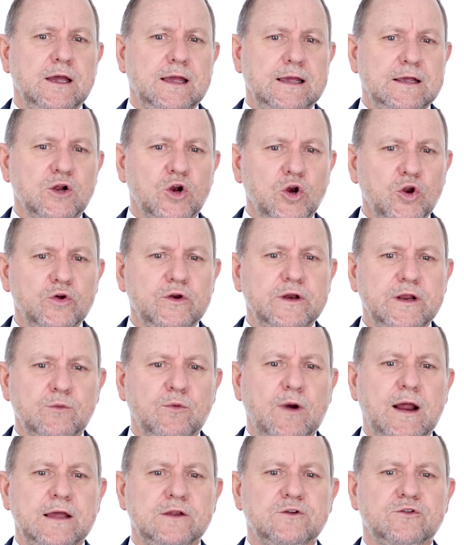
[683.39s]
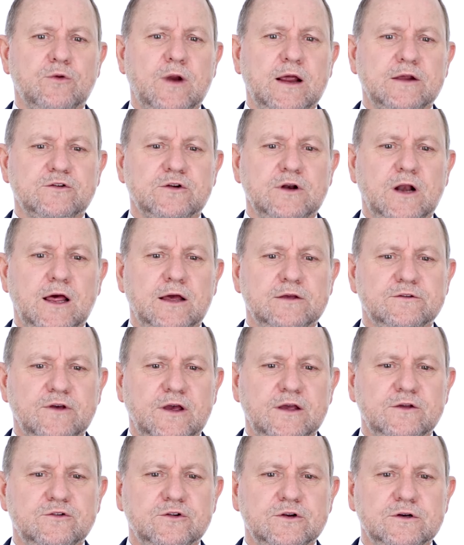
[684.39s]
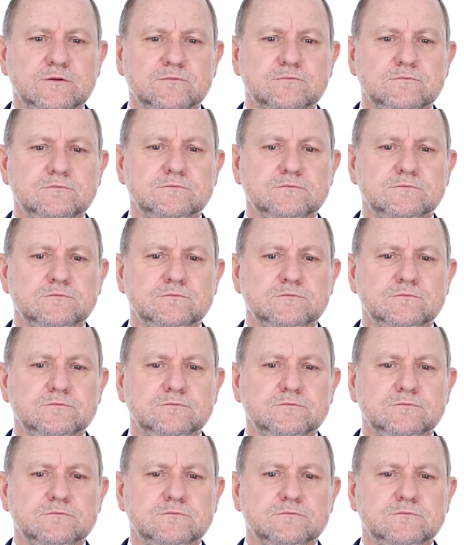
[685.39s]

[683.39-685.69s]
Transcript: including range rationalization,